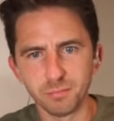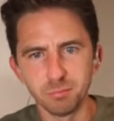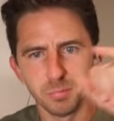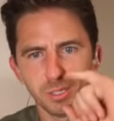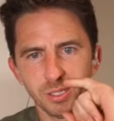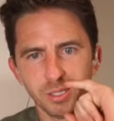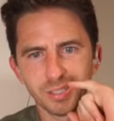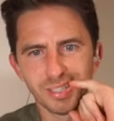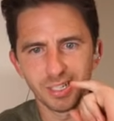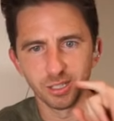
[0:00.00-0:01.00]
million
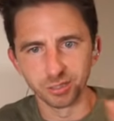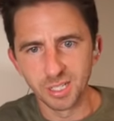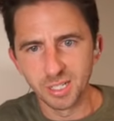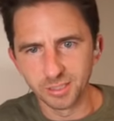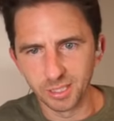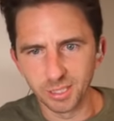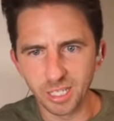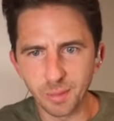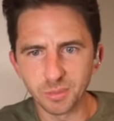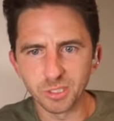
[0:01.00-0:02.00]
dollars, seeking
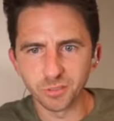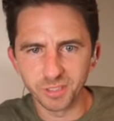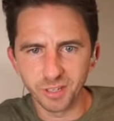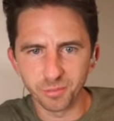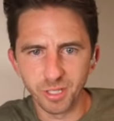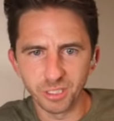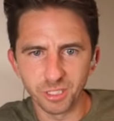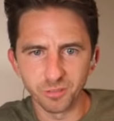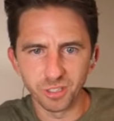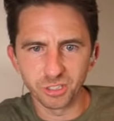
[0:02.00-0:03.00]
damages for defamation
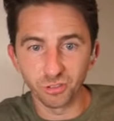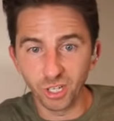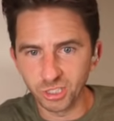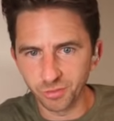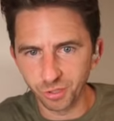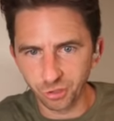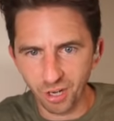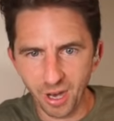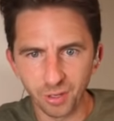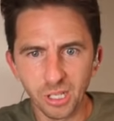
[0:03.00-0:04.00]
and restoration of her
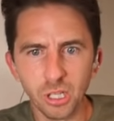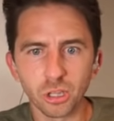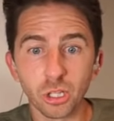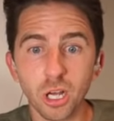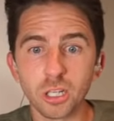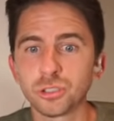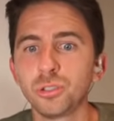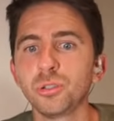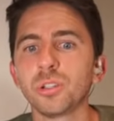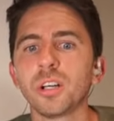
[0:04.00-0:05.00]
crown. The
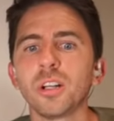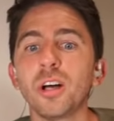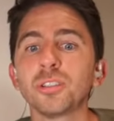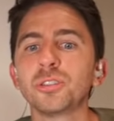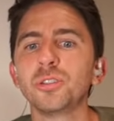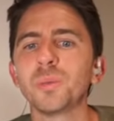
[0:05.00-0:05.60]
lawsuit, the lawsuit